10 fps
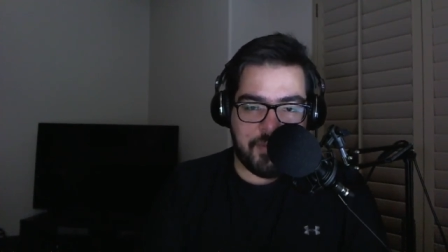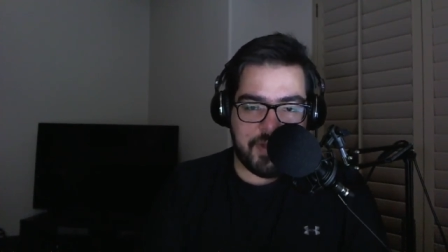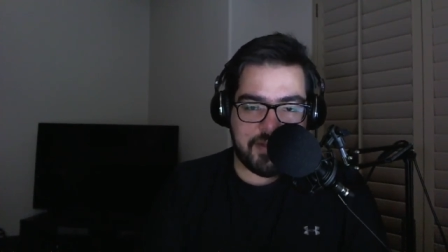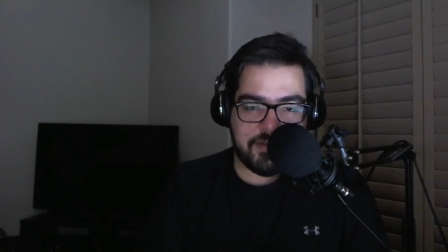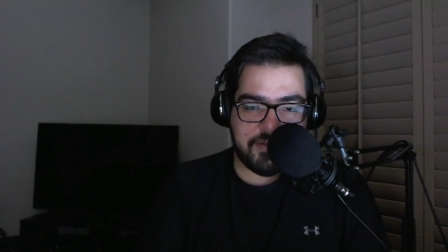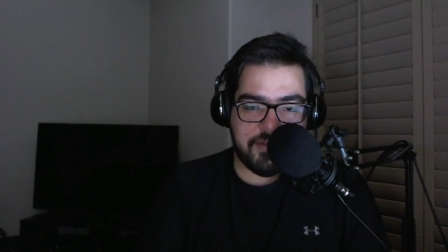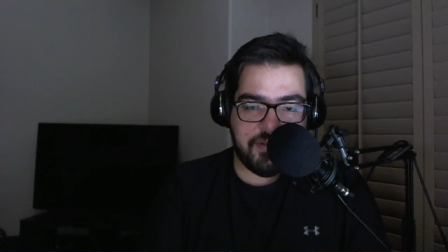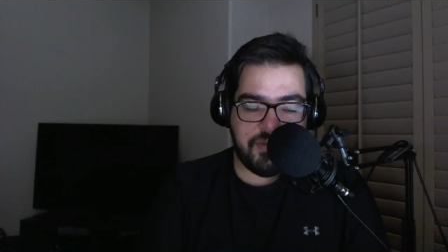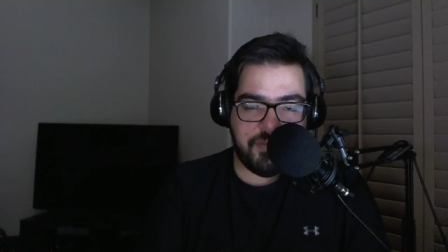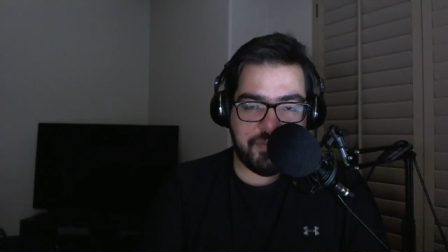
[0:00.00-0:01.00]
But
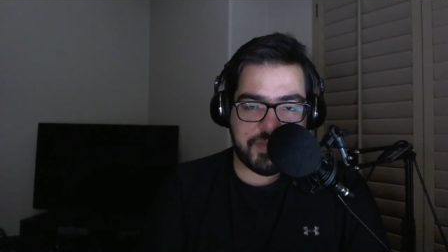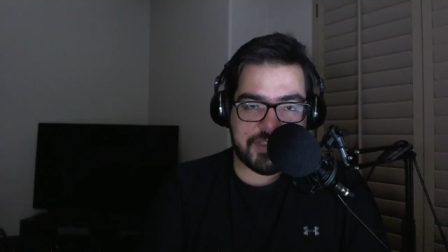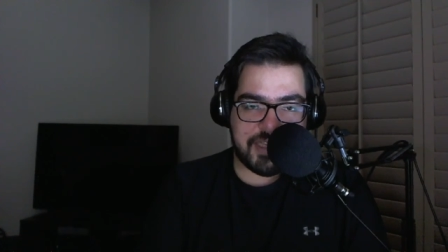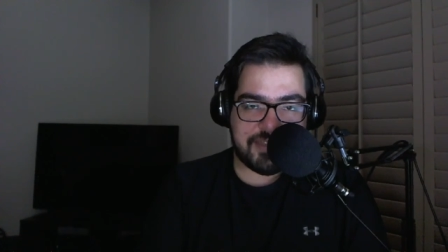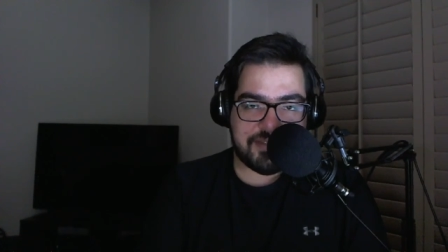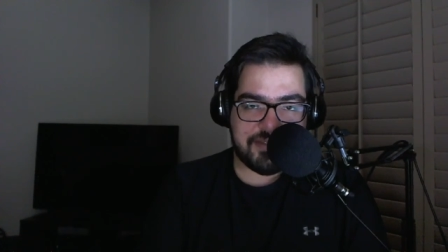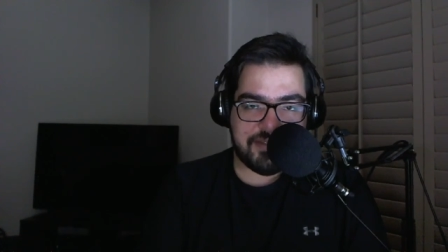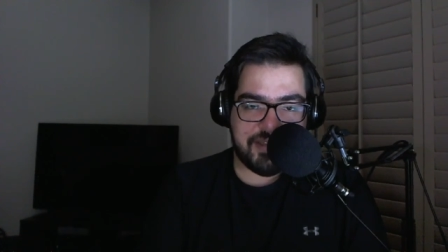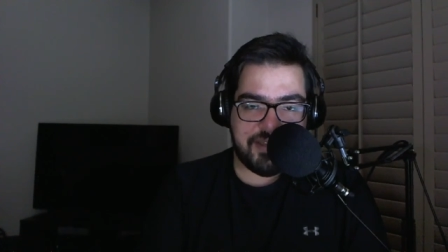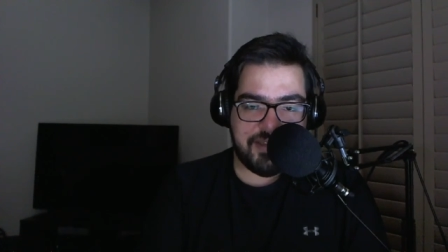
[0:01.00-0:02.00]
you possess
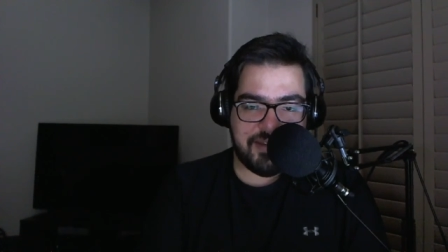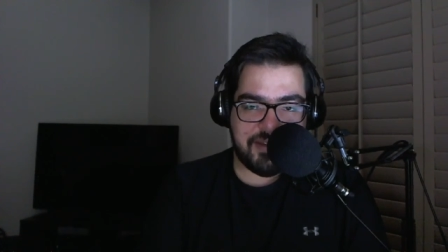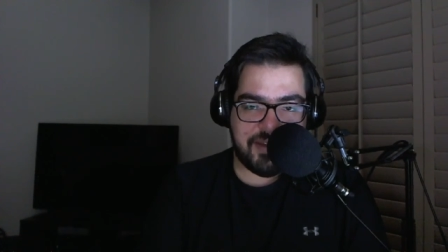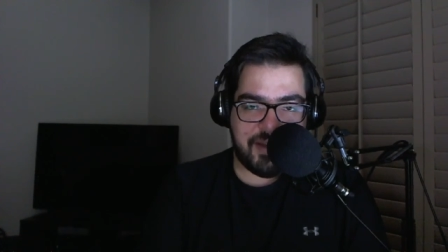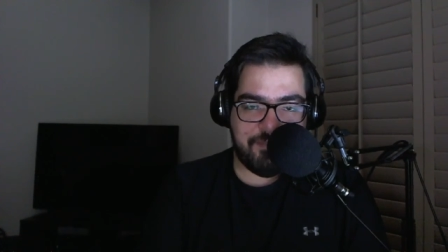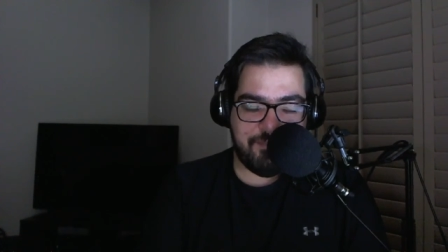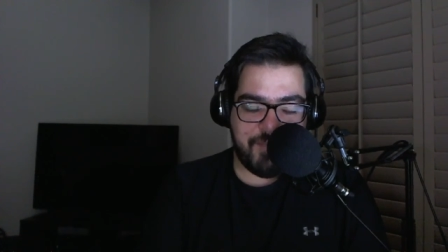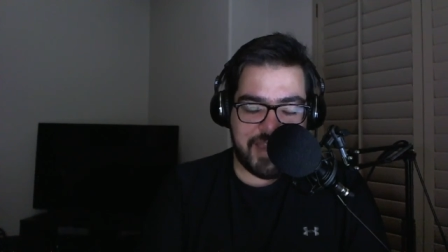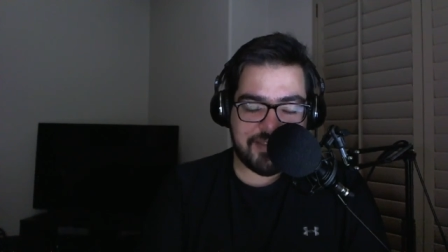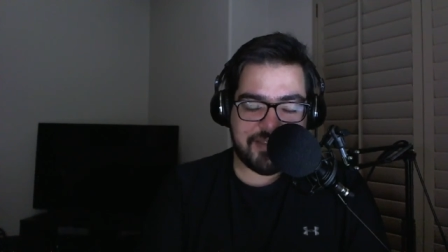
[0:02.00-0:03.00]
the
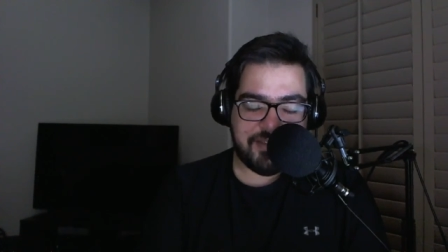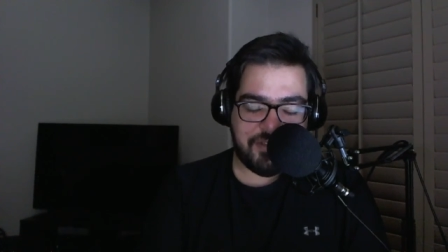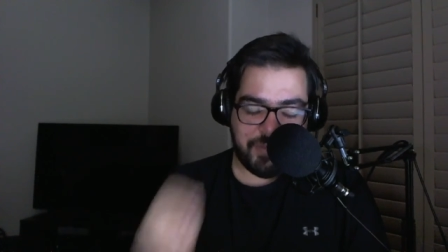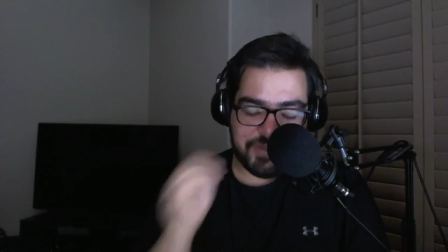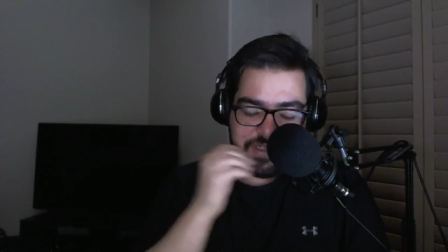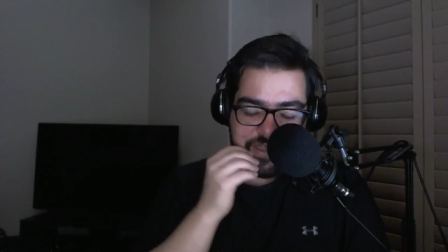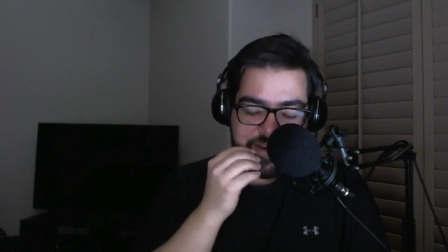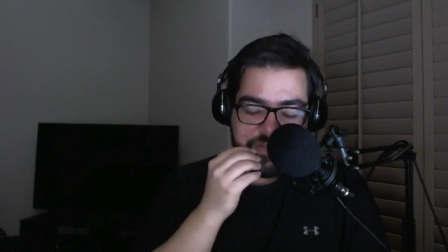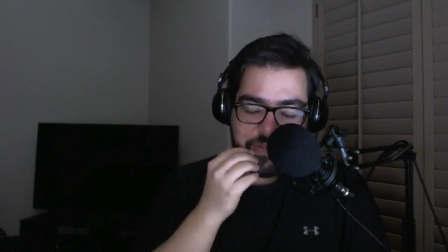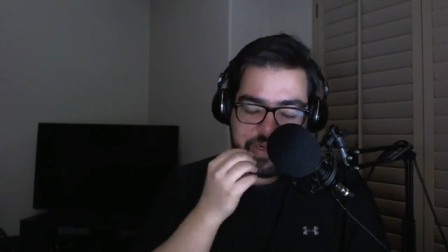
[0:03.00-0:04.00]
amazing, you possess,
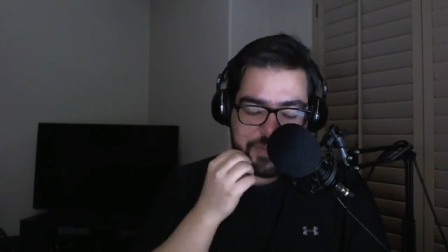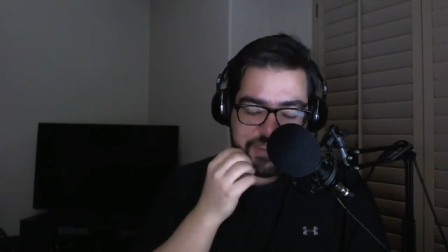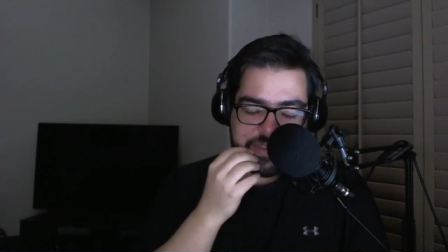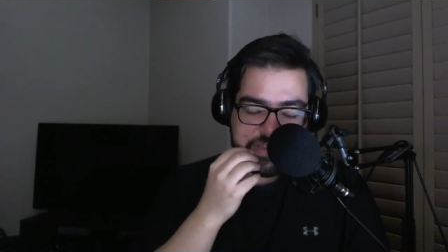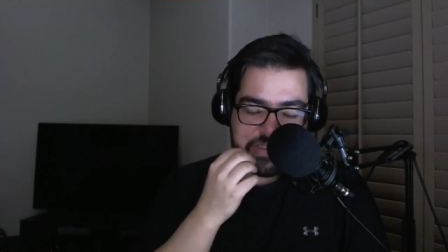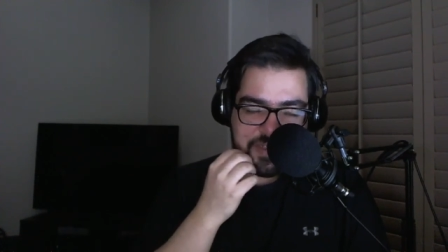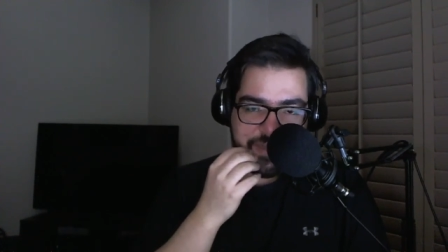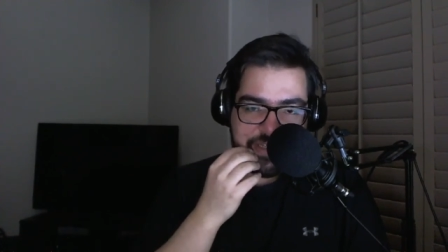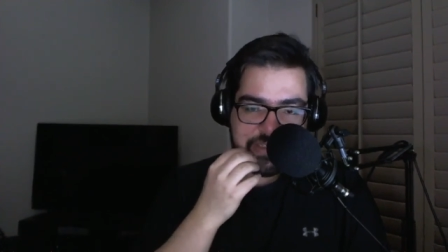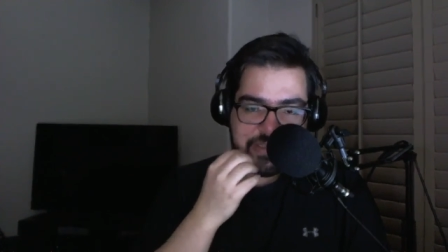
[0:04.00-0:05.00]
everybody possesses an
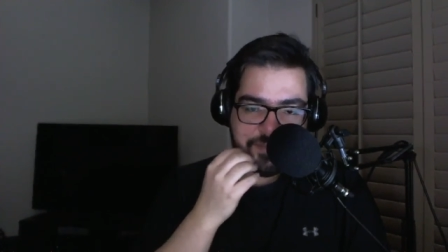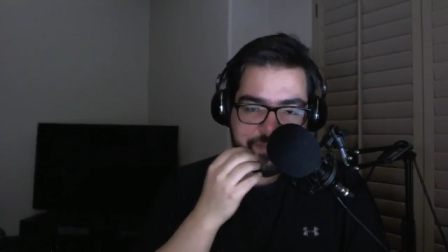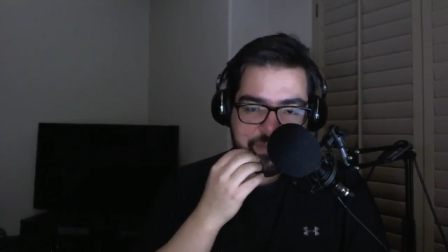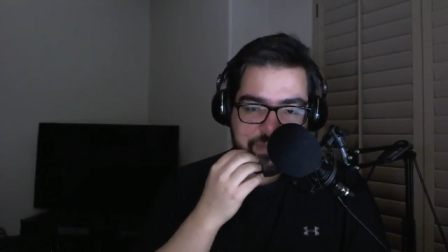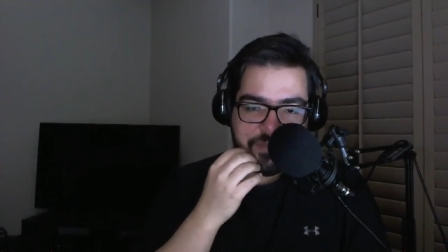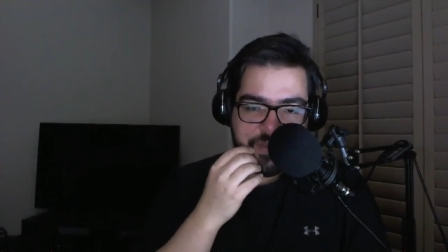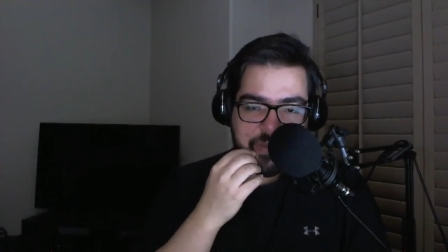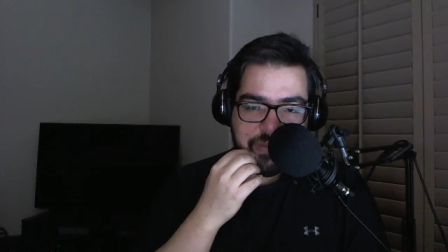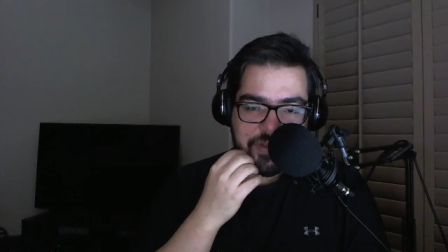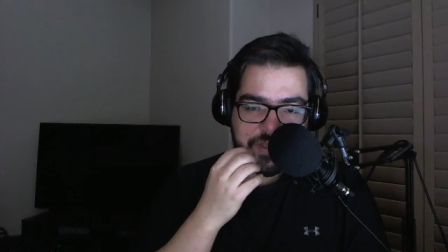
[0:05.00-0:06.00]
amazing
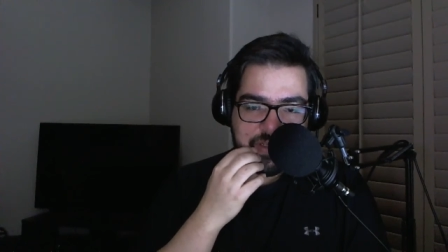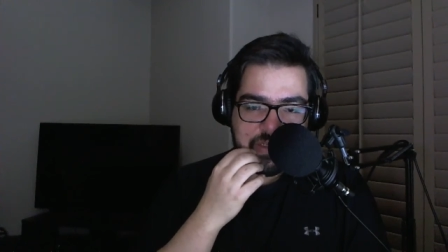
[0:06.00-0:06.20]
ability